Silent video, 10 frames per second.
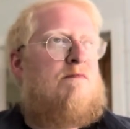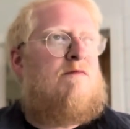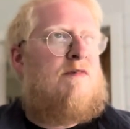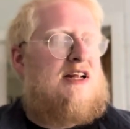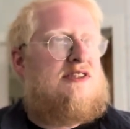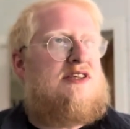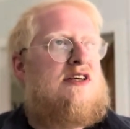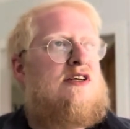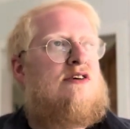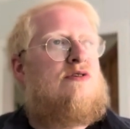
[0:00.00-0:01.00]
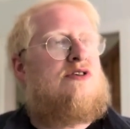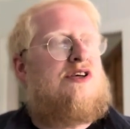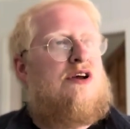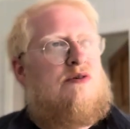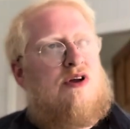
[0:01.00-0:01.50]
Fanta or is it
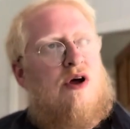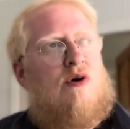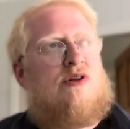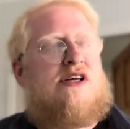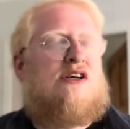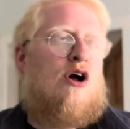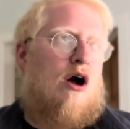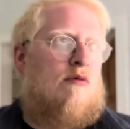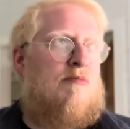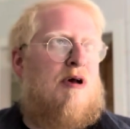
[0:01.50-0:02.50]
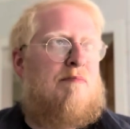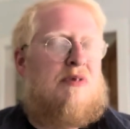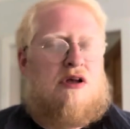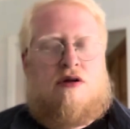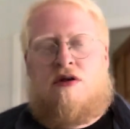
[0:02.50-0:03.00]
Coca Cola? Can't remember.